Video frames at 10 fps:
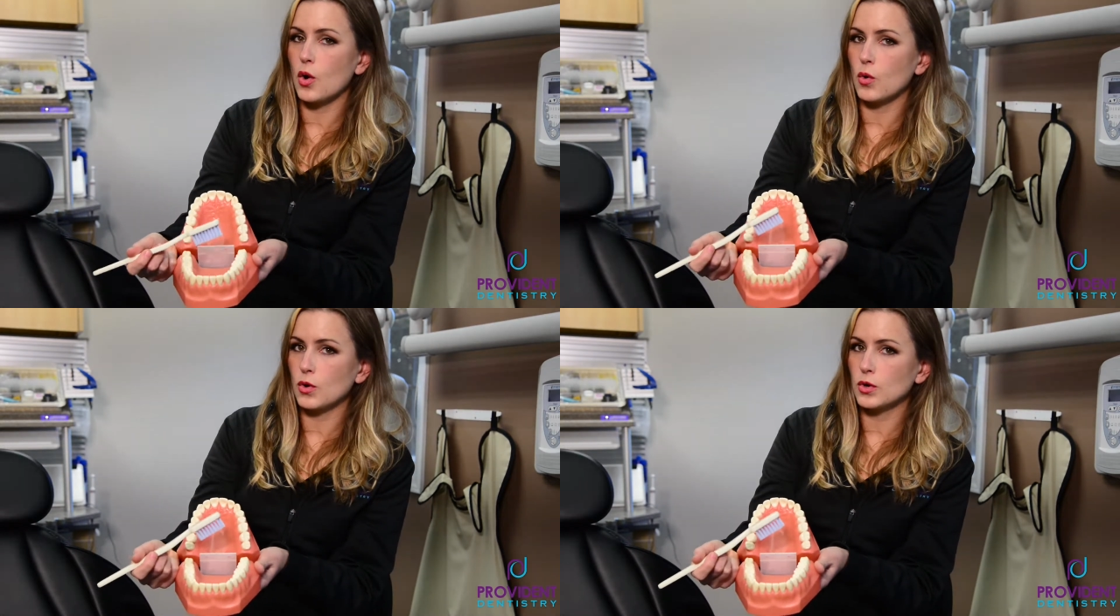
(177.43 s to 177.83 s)

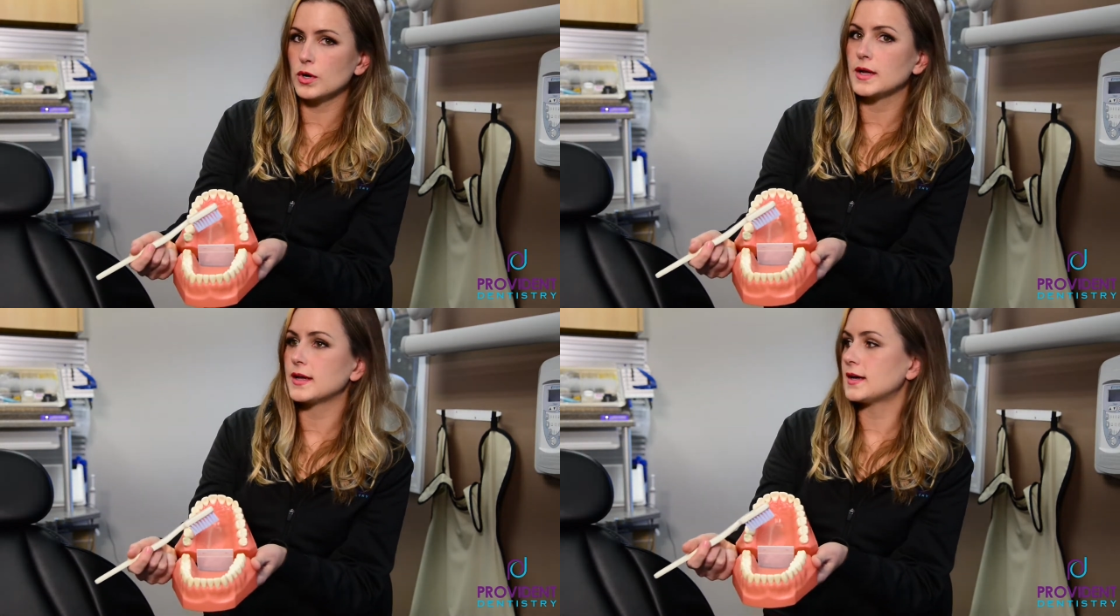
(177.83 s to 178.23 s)

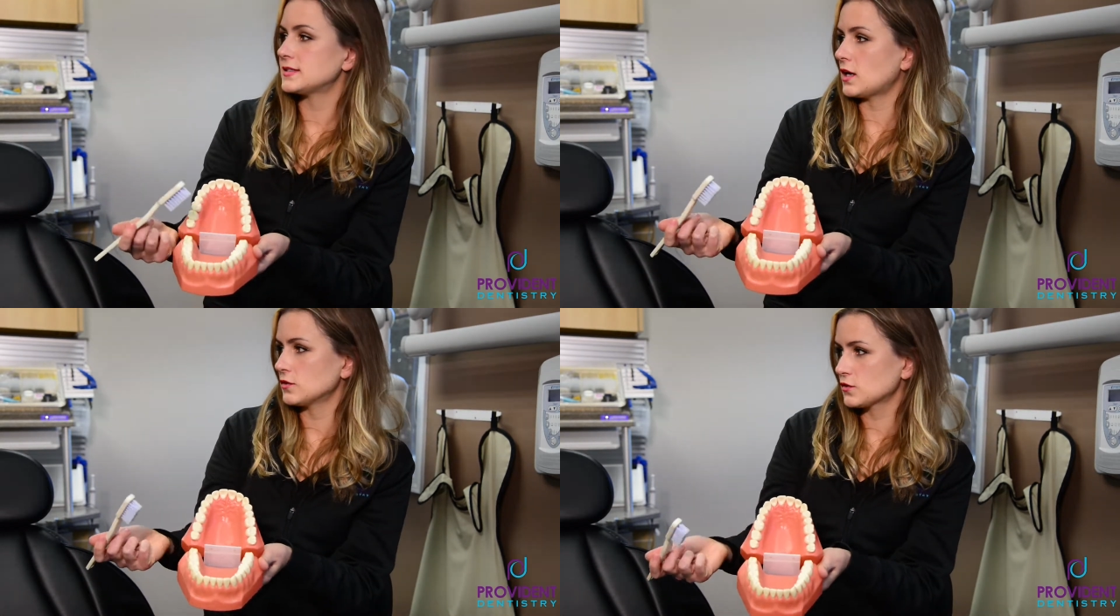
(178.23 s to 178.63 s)
or a
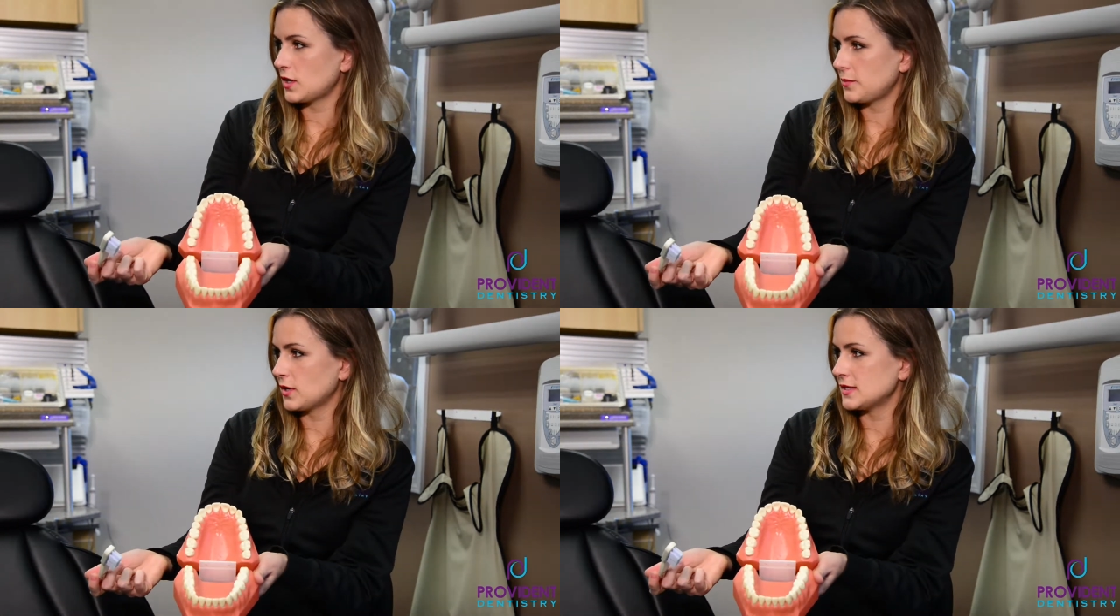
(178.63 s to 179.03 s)
tongue
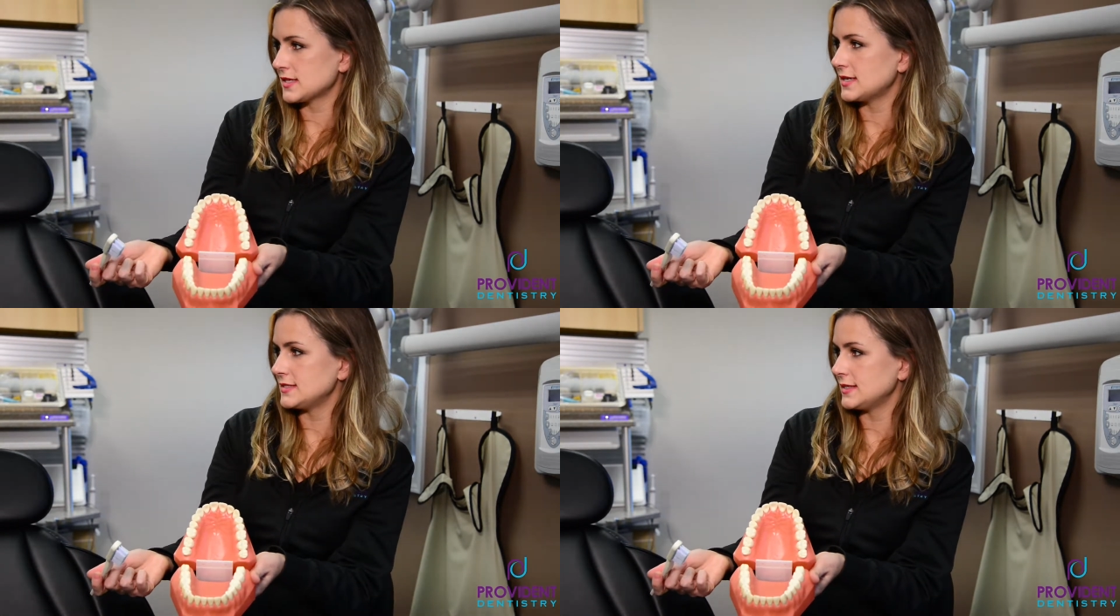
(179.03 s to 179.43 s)
scraper
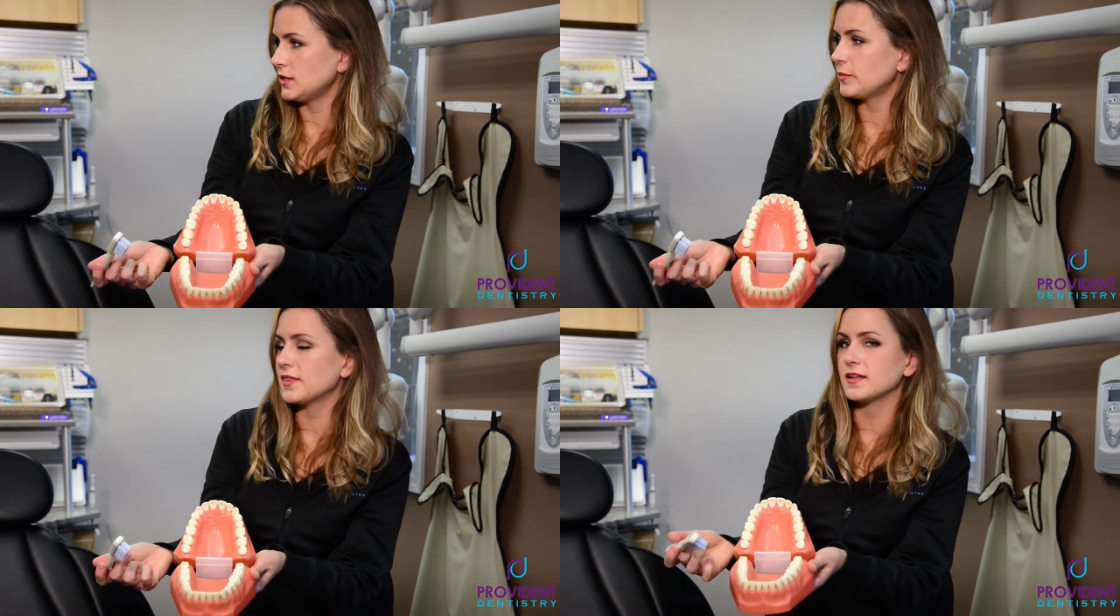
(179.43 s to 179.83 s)
is
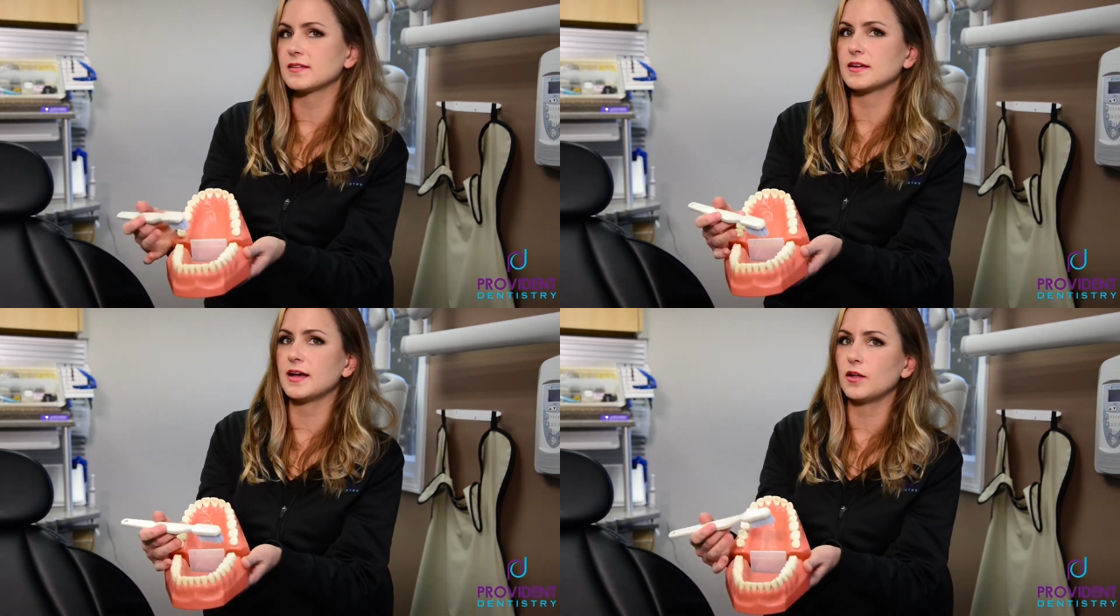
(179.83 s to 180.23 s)
ideal, but
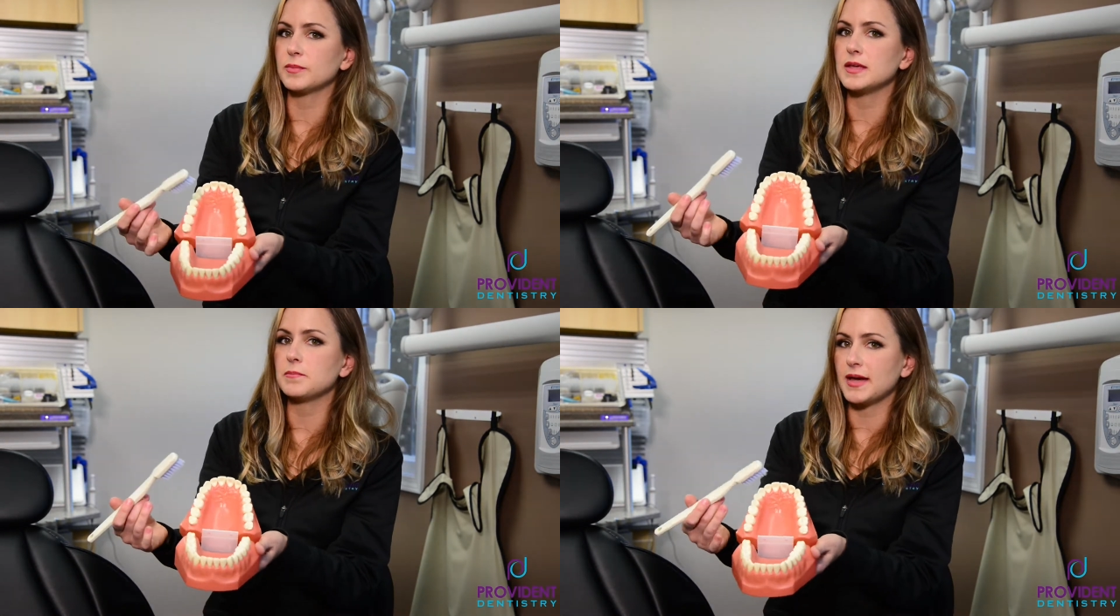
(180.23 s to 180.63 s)
that's going to
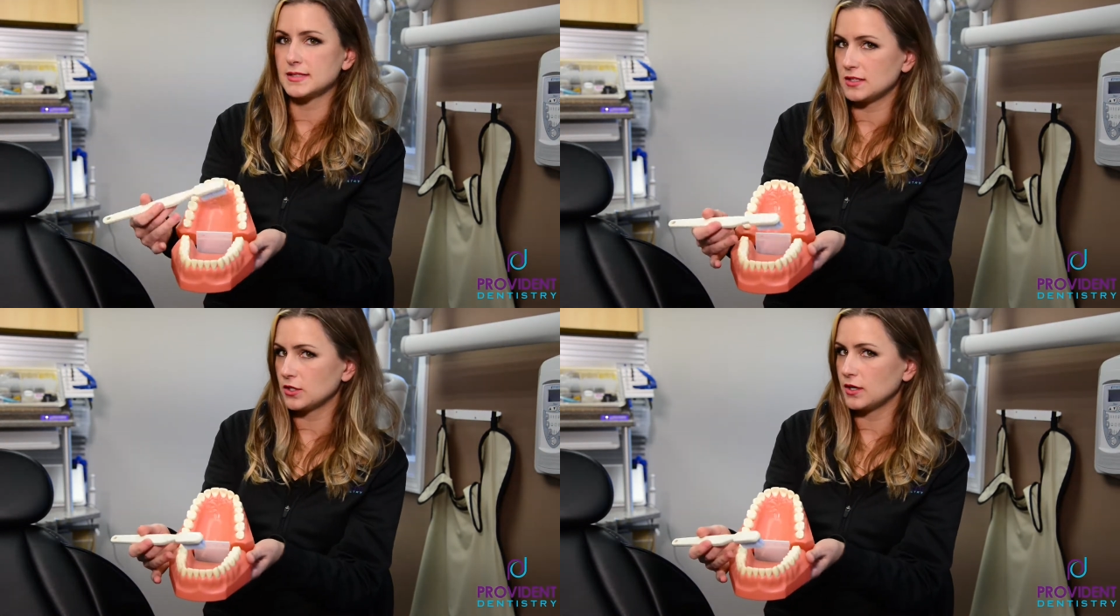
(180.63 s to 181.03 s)
help keep
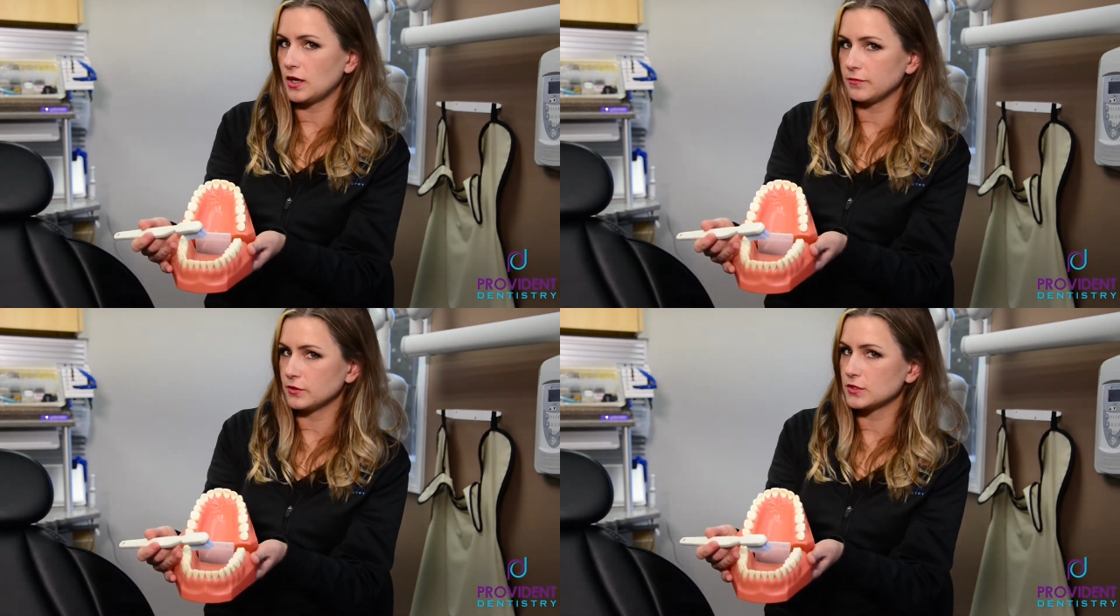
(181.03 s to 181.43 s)
bacteria off your